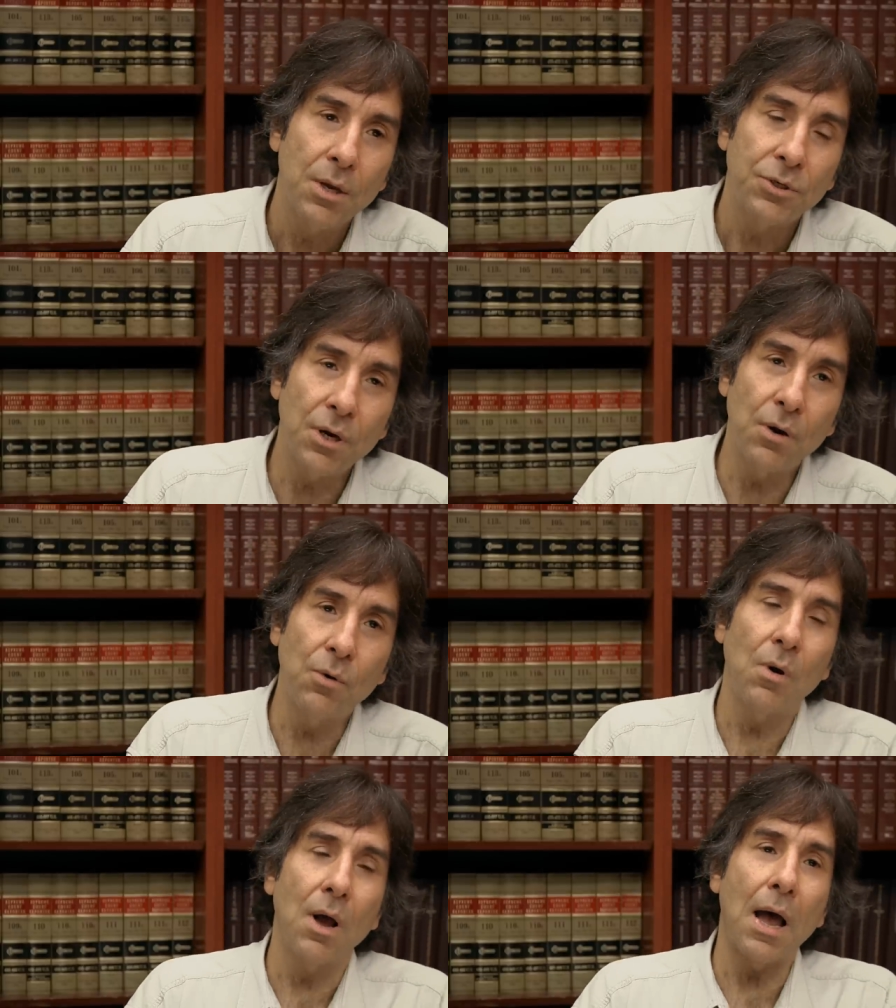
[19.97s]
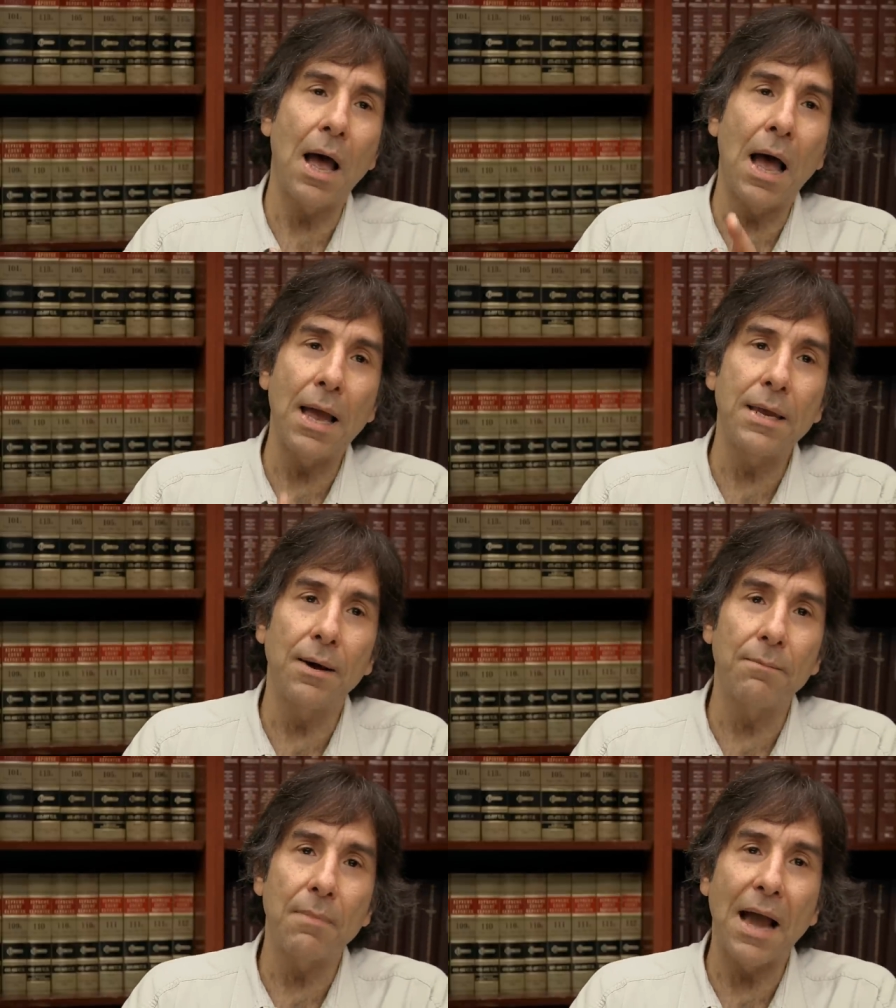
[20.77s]
So I,
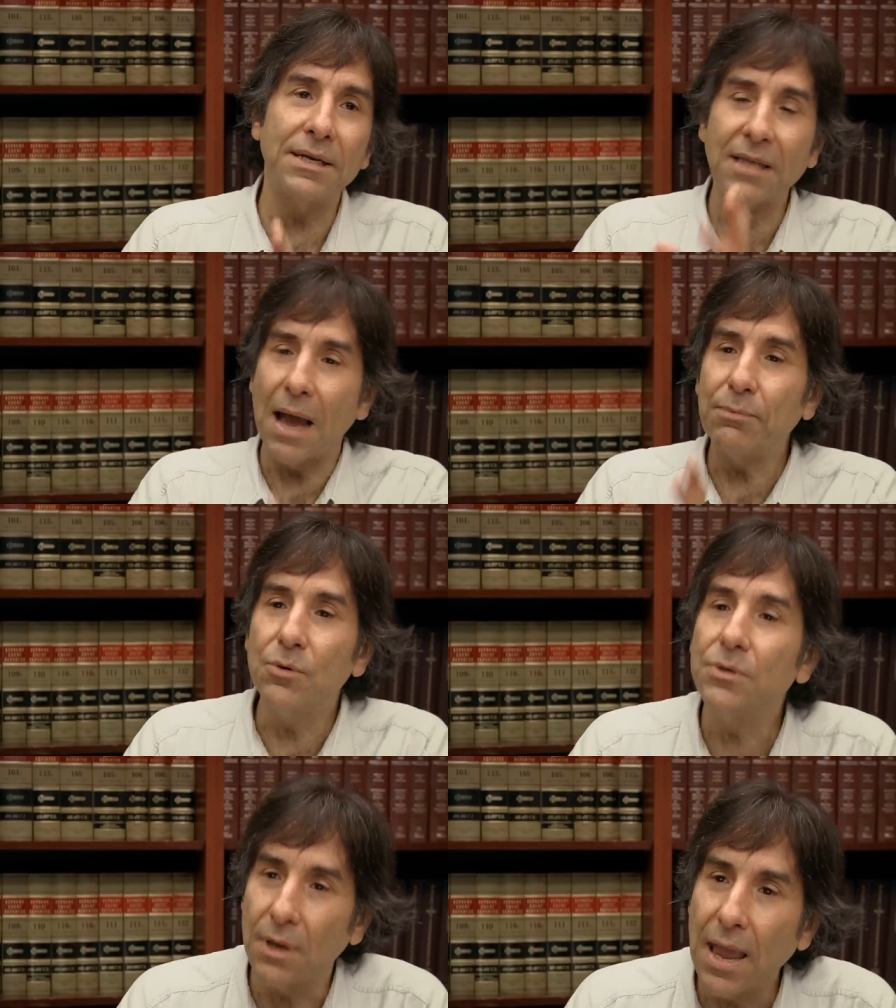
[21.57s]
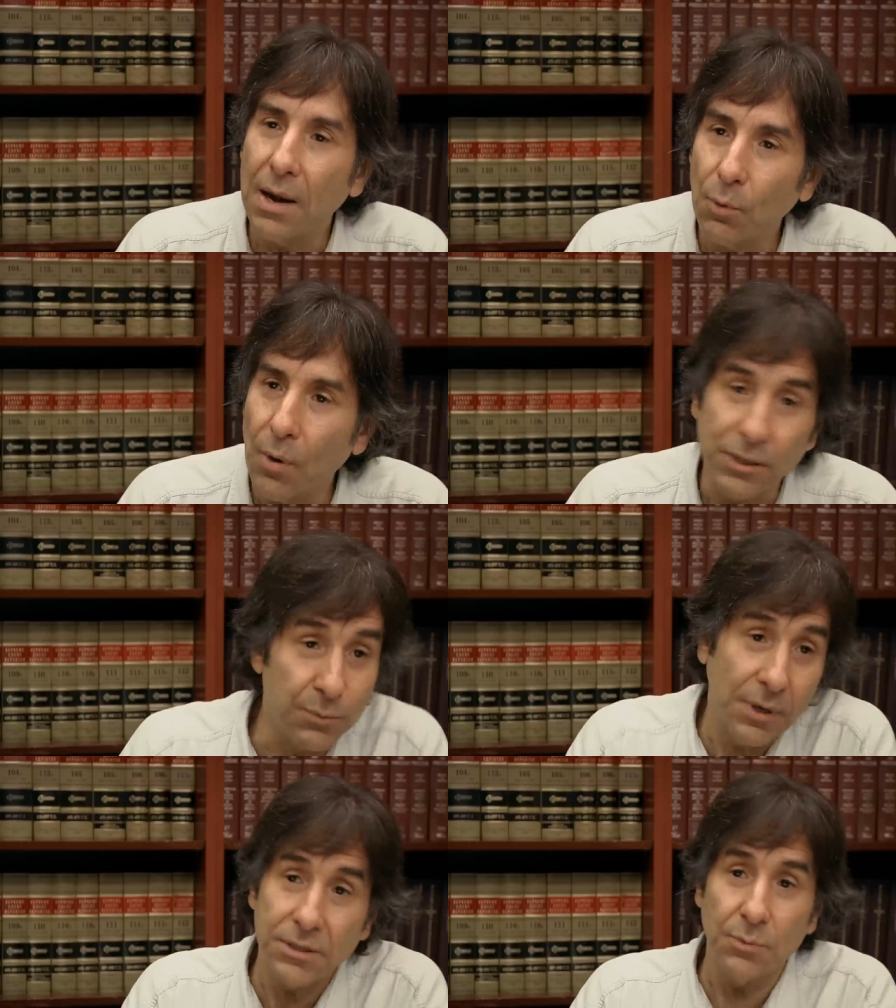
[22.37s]
um, I stopped using animal rights
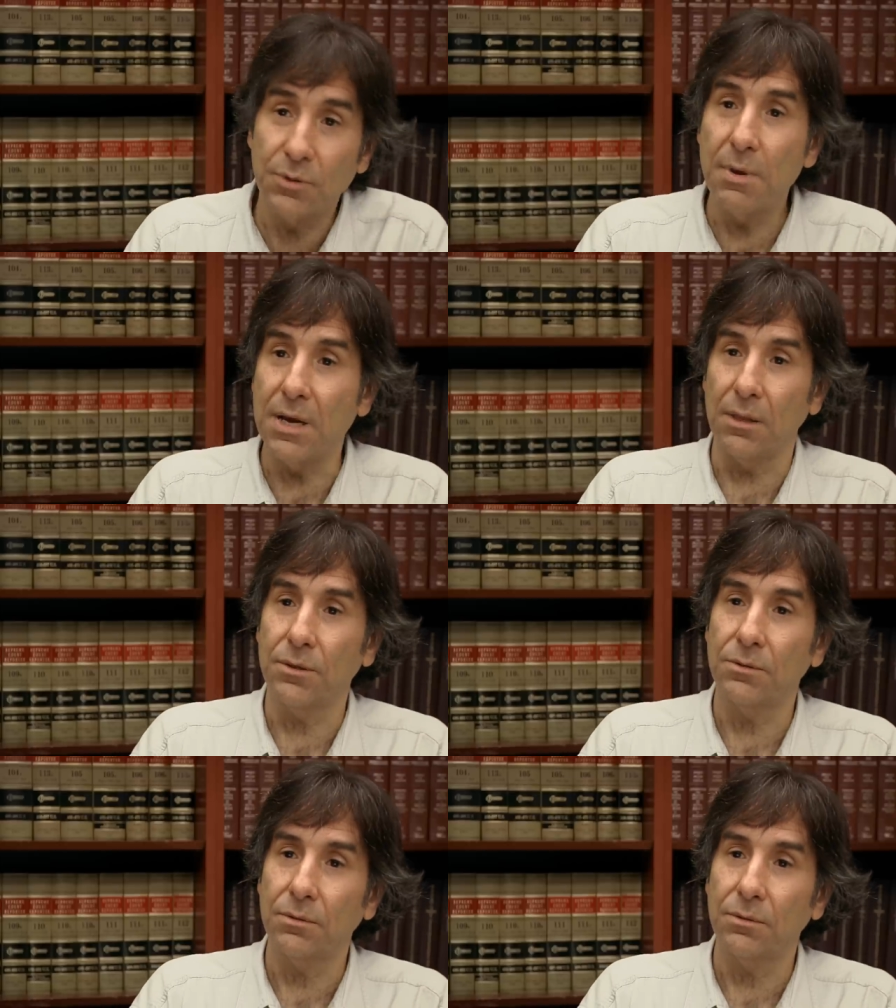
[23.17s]
because it was meaningless.